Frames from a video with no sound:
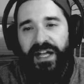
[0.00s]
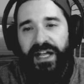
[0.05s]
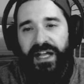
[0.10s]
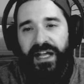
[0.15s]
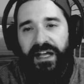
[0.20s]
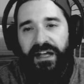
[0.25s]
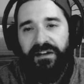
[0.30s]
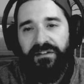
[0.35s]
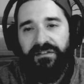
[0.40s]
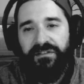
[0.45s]

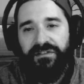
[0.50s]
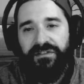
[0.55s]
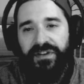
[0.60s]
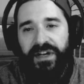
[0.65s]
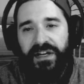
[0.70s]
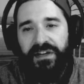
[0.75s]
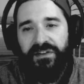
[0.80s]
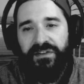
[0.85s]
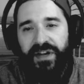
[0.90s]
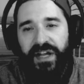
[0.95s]

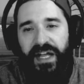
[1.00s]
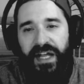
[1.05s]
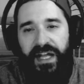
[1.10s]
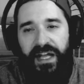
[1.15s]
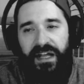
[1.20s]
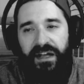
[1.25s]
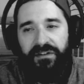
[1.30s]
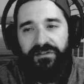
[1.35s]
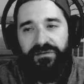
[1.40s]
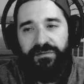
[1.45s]

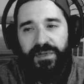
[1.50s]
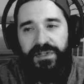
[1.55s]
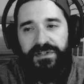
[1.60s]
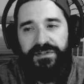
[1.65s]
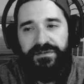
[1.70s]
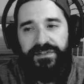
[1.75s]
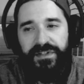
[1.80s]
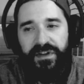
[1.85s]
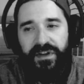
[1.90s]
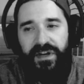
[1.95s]
have much
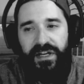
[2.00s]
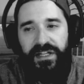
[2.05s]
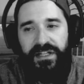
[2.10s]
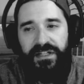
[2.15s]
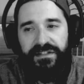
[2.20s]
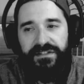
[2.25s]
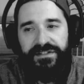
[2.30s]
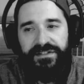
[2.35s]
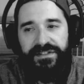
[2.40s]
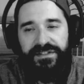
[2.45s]
of an
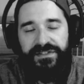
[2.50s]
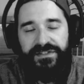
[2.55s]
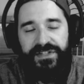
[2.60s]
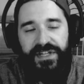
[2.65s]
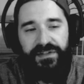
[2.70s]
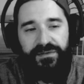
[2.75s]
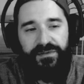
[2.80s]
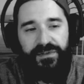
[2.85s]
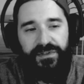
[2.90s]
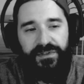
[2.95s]
audience in
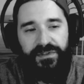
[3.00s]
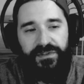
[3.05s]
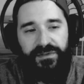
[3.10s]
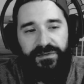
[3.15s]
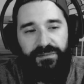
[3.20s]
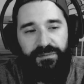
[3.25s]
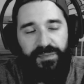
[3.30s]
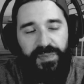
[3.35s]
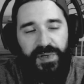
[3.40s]
general,